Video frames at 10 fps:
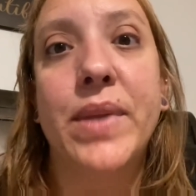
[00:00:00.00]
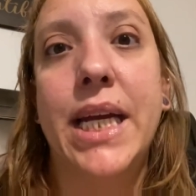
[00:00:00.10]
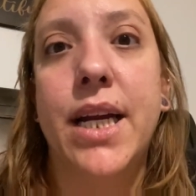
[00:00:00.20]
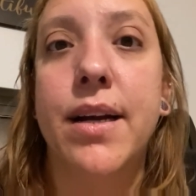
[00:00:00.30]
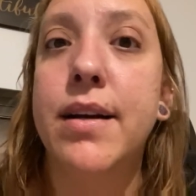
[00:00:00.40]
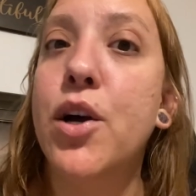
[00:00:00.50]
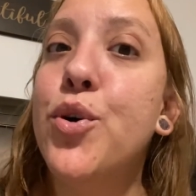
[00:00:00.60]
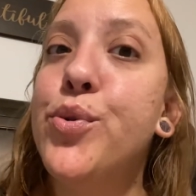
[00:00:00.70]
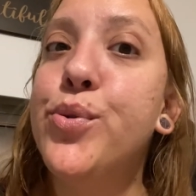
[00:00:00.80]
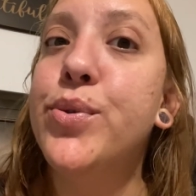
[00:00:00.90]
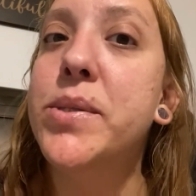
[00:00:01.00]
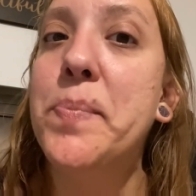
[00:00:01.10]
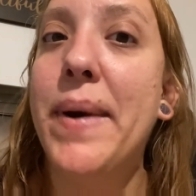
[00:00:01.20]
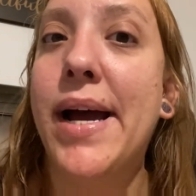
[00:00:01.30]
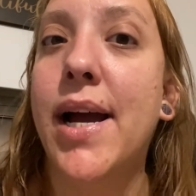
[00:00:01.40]
here goes
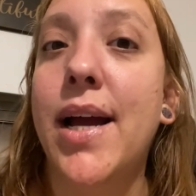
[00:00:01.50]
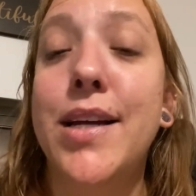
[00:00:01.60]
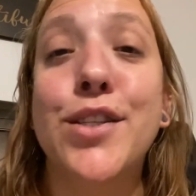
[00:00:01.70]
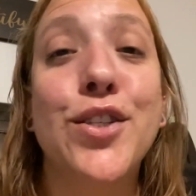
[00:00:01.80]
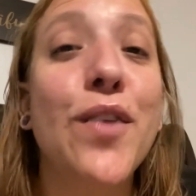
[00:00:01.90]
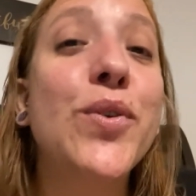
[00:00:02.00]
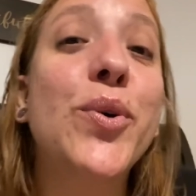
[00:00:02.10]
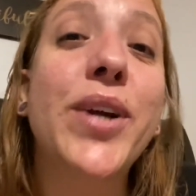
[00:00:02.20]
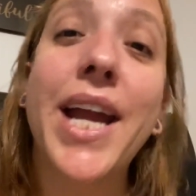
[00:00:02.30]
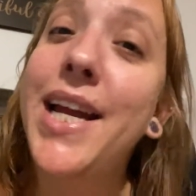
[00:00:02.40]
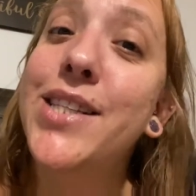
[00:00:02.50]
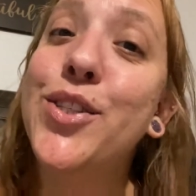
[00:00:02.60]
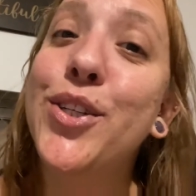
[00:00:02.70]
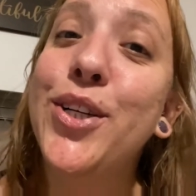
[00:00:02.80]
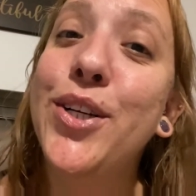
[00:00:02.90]
my cervical
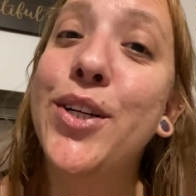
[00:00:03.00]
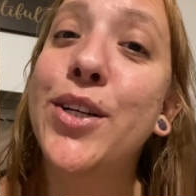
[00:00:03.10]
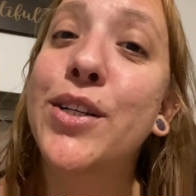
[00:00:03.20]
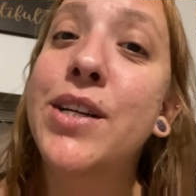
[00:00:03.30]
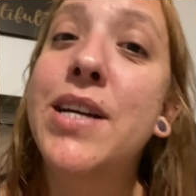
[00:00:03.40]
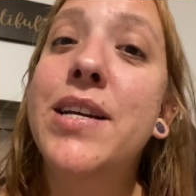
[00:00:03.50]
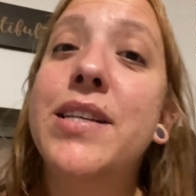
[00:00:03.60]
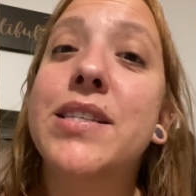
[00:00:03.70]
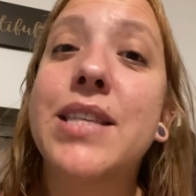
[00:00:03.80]
cancer /